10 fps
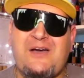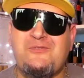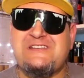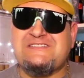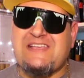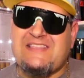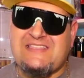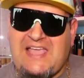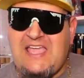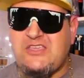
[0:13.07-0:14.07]
I want to say
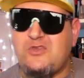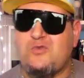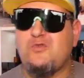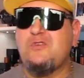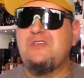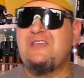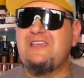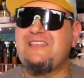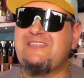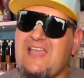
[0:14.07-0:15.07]
thank you.
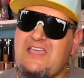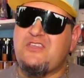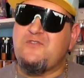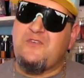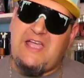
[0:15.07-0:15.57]
Thank you for